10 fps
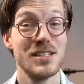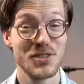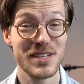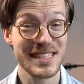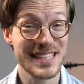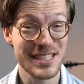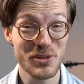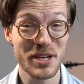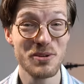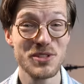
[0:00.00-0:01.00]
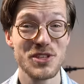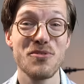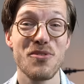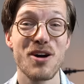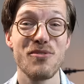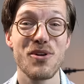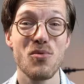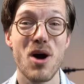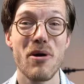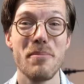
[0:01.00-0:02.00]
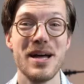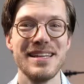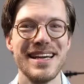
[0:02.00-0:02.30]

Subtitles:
So this is looking good so far for the Huawei Band